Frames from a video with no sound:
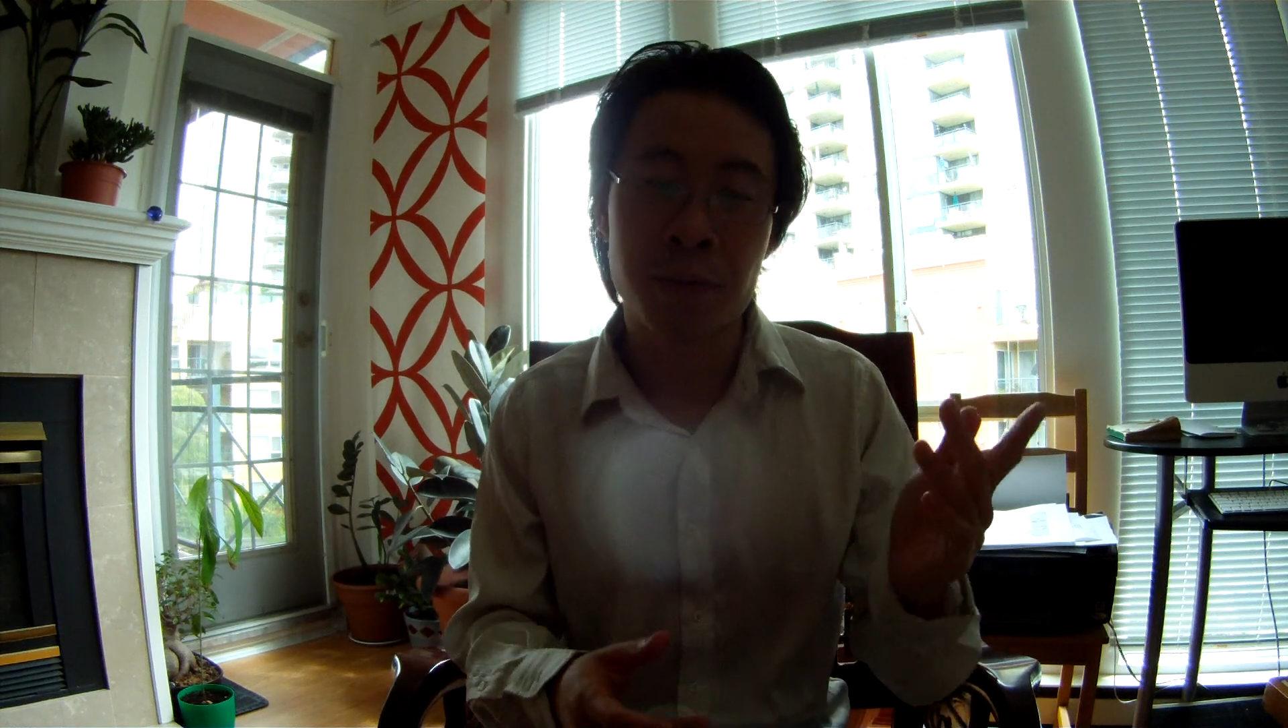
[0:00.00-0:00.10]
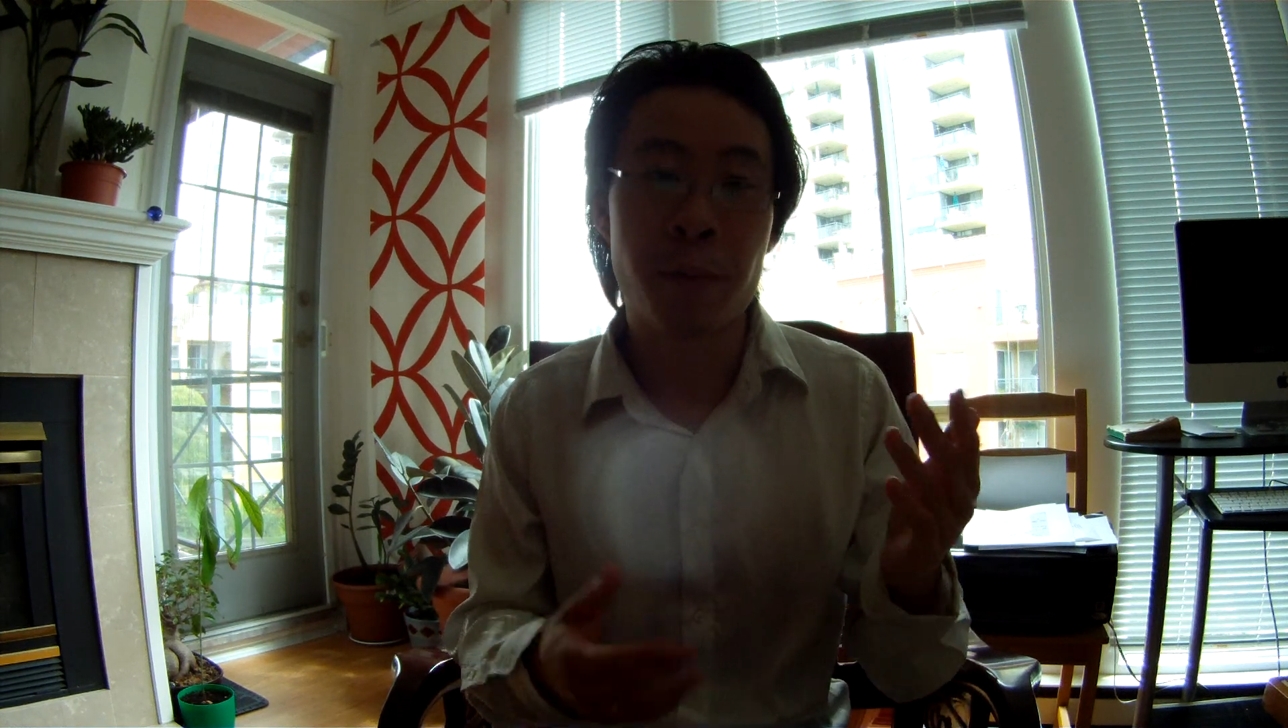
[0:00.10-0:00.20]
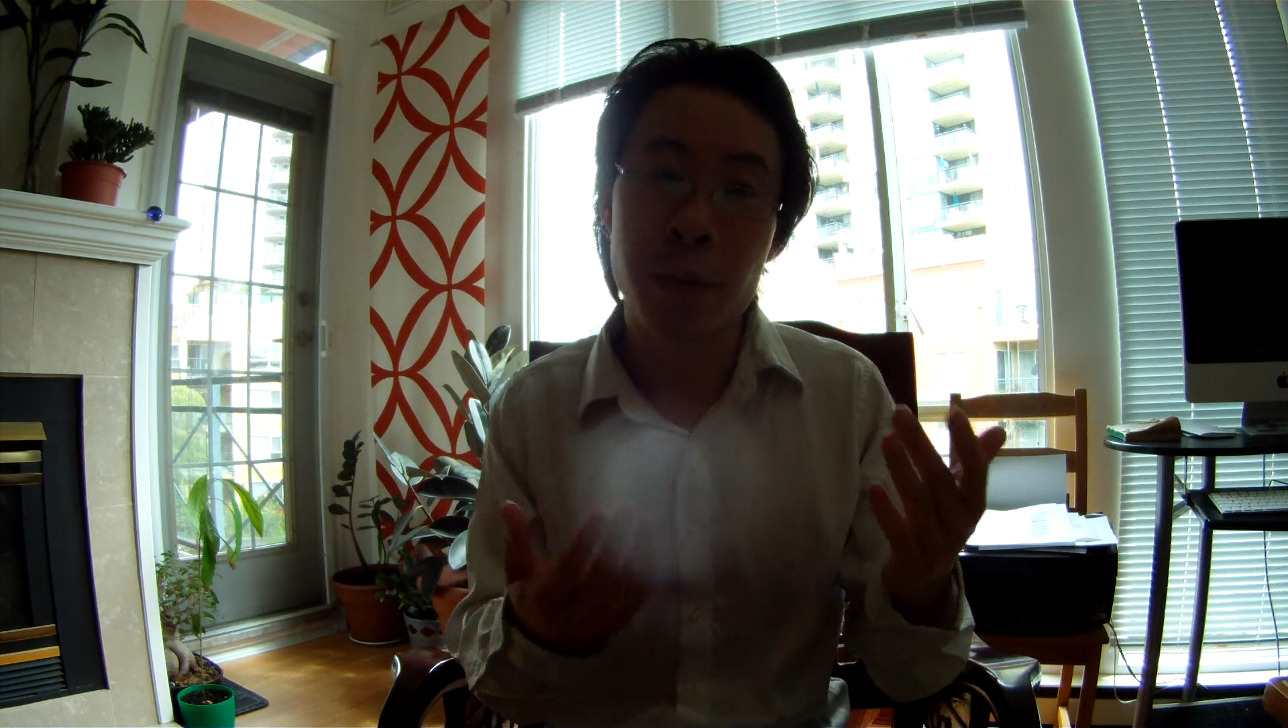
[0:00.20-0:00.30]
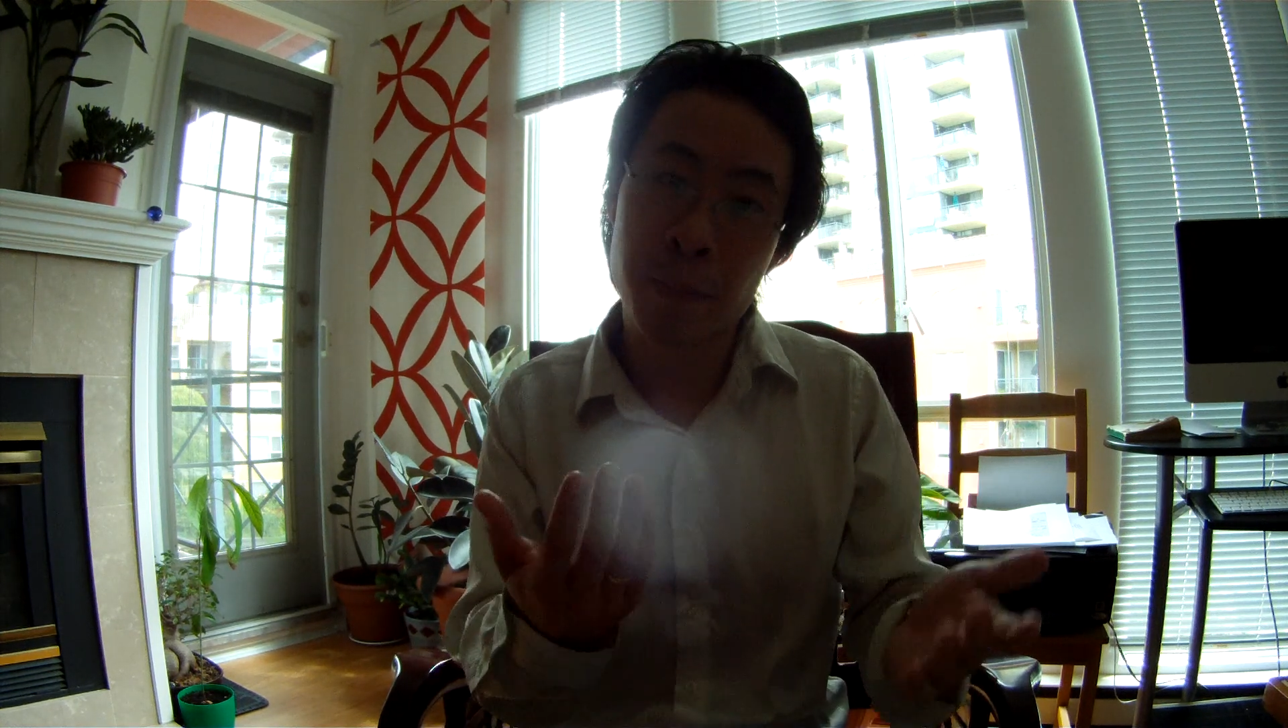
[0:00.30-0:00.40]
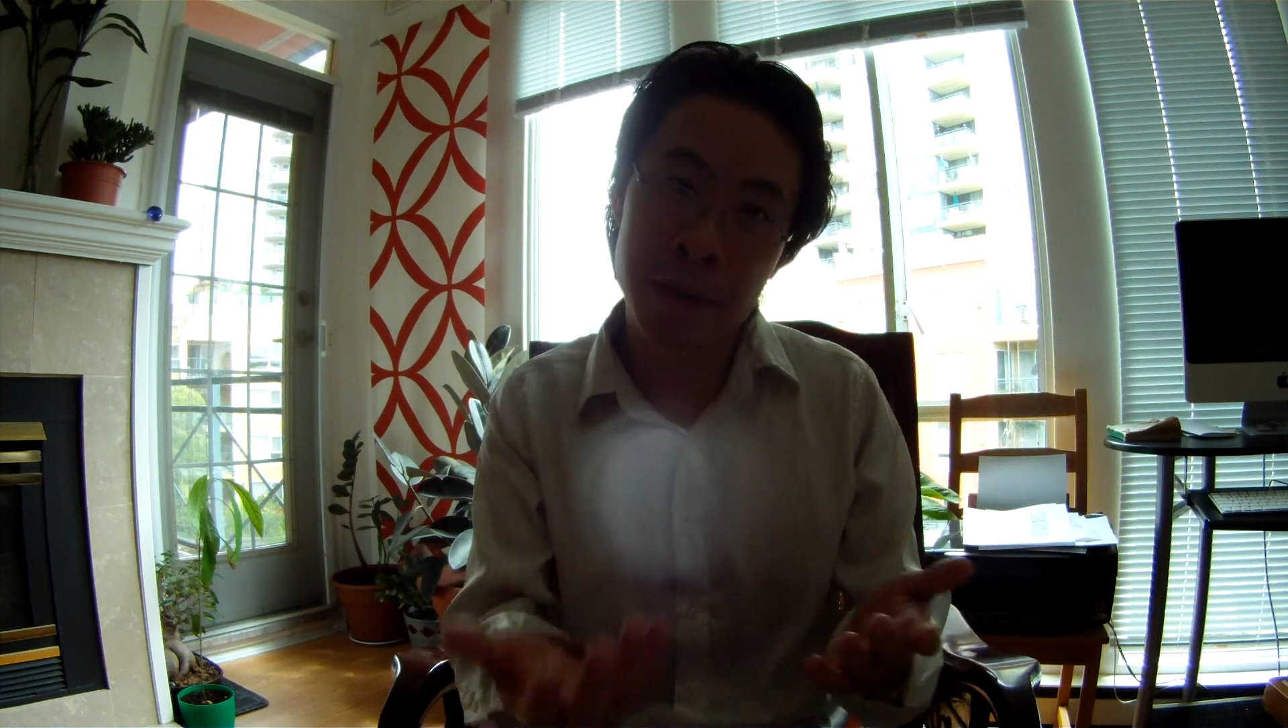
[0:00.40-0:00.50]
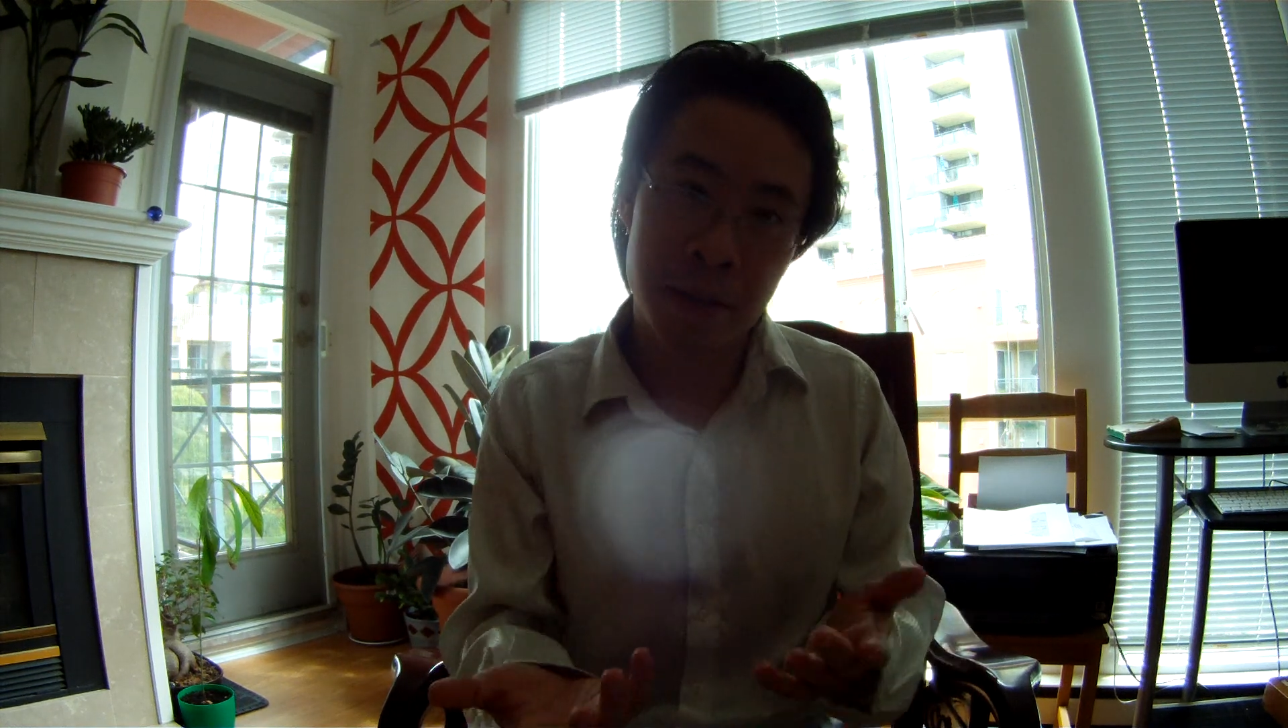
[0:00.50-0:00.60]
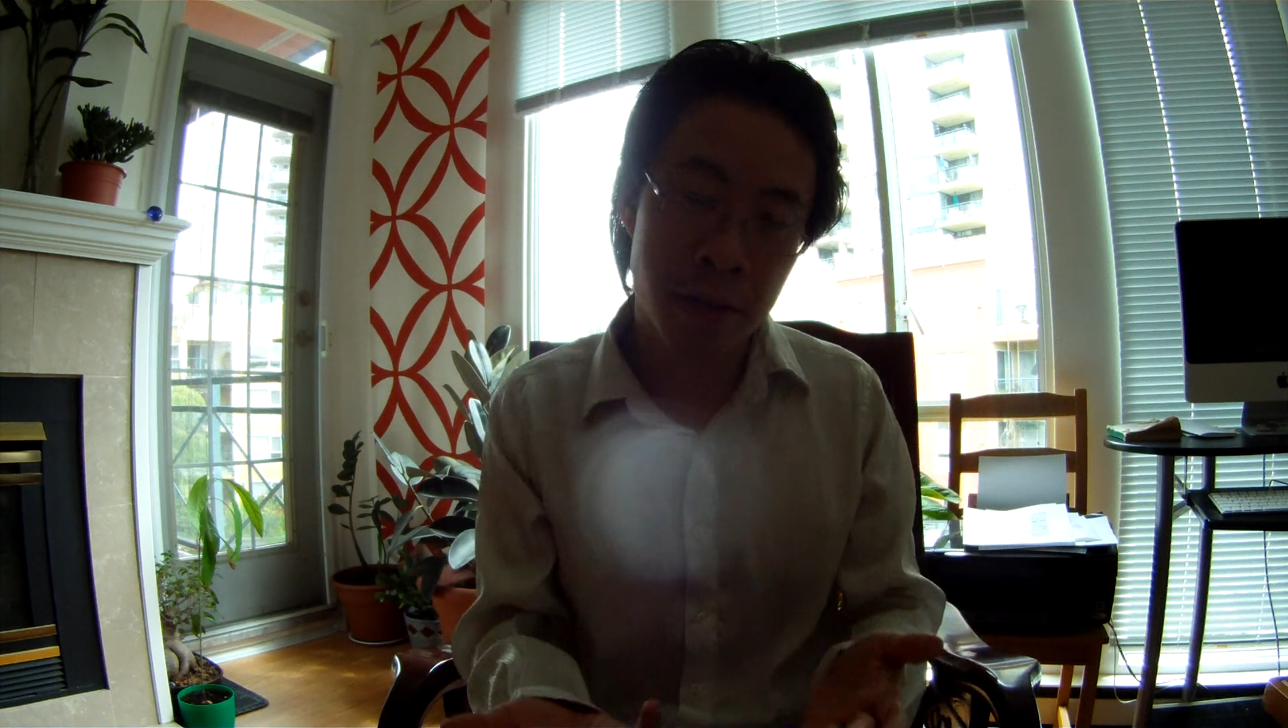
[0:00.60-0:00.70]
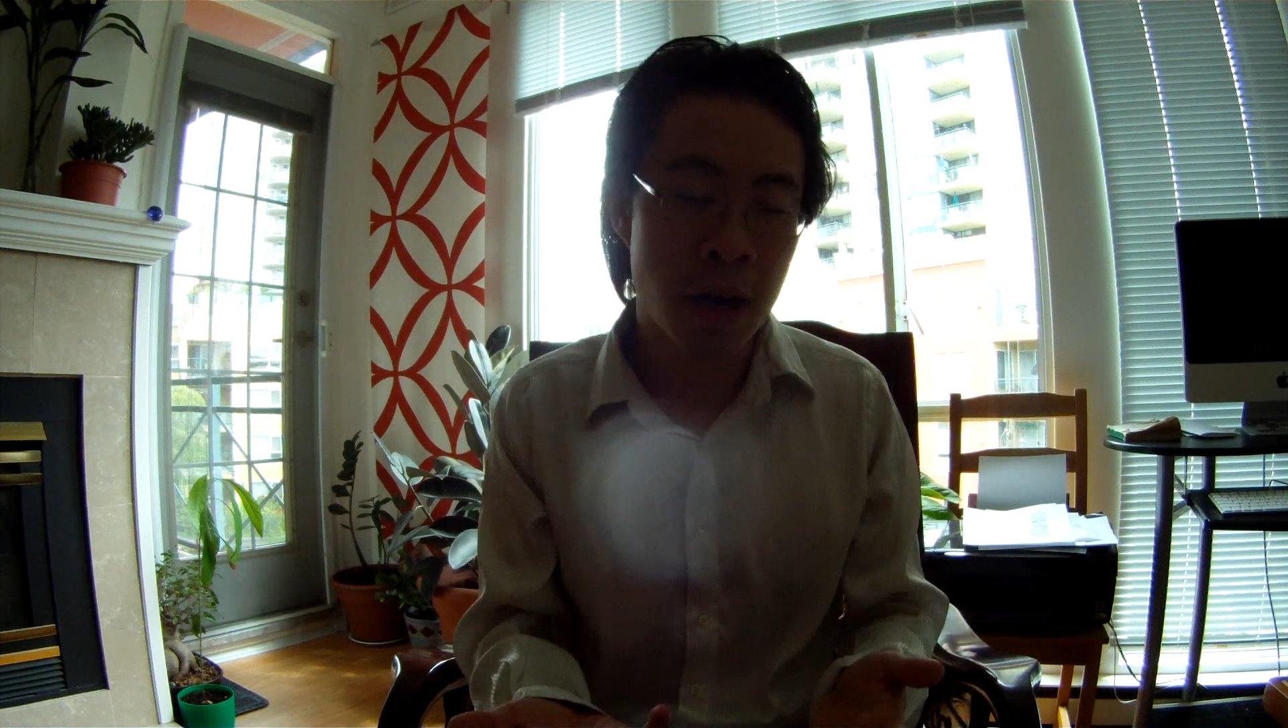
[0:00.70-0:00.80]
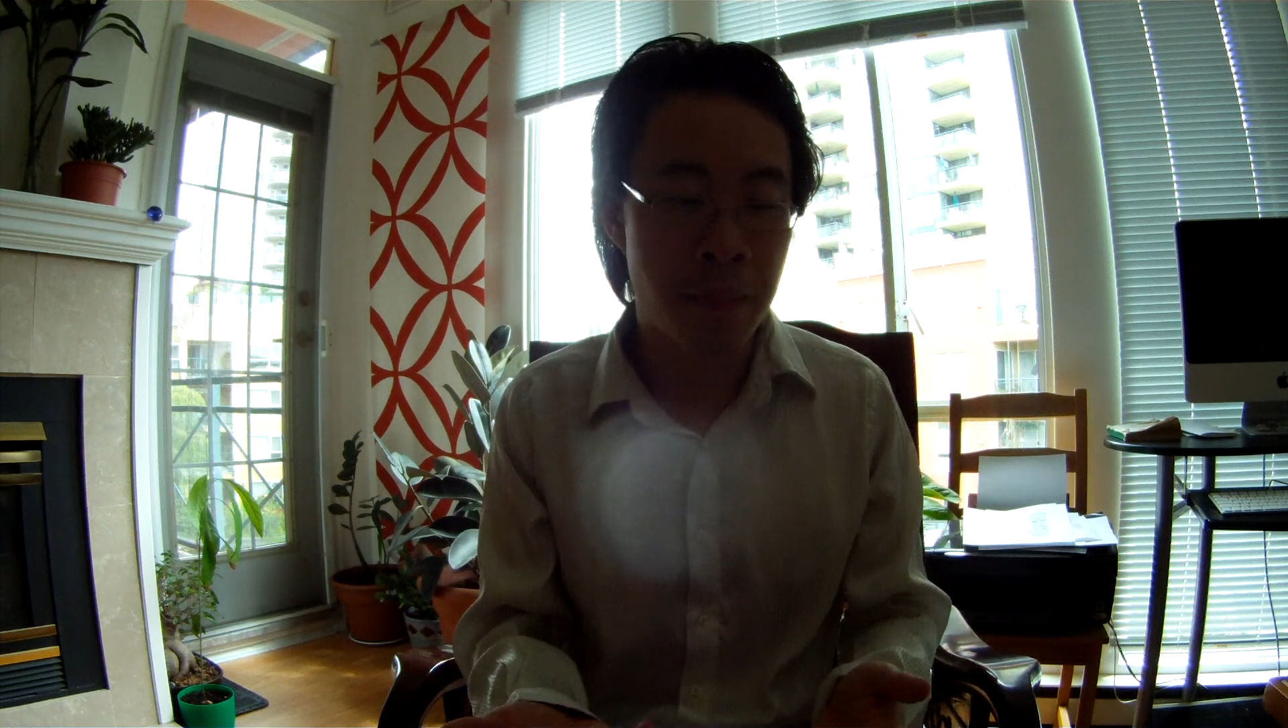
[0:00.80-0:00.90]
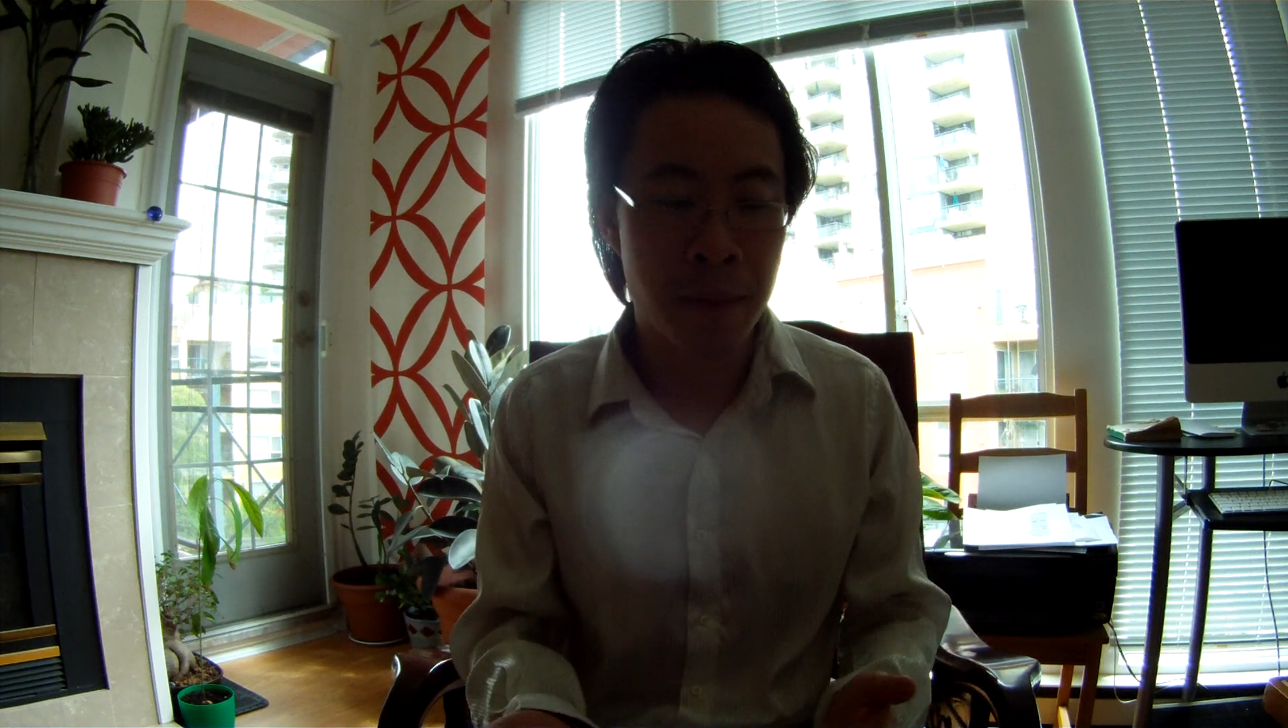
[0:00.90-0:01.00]
one when you pick the
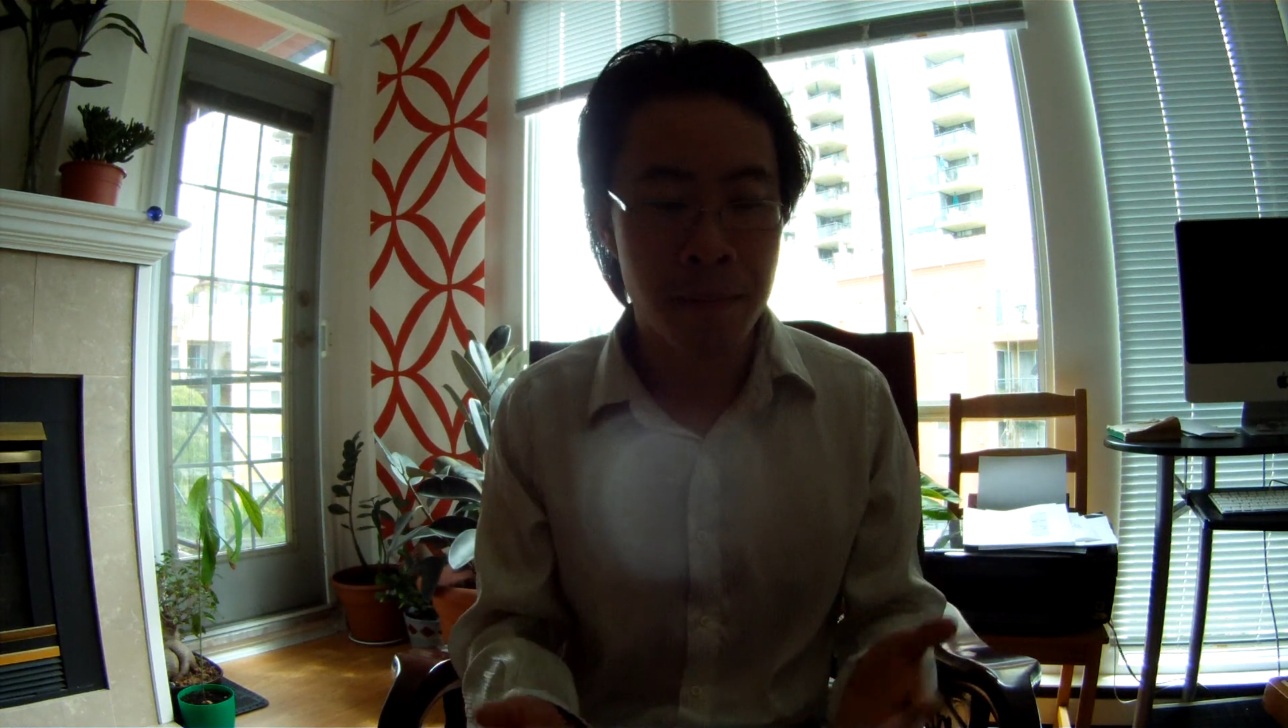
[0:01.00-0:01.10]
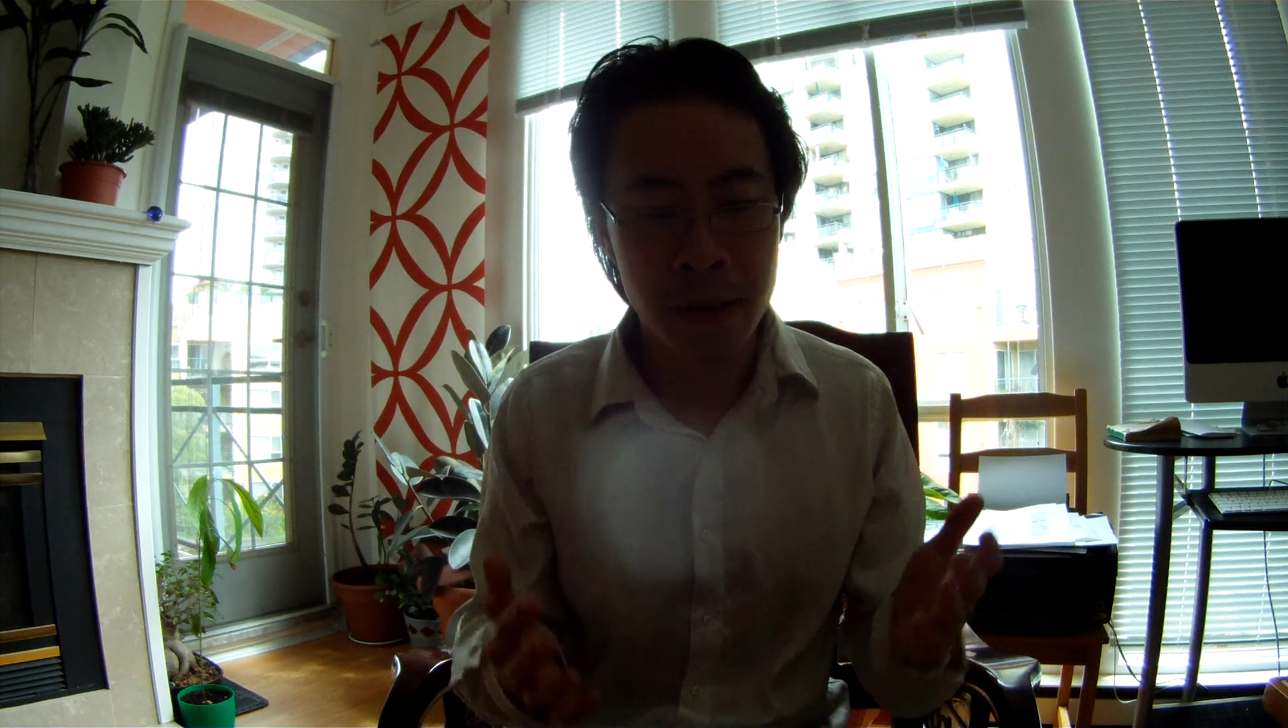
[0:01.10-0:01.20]
topic.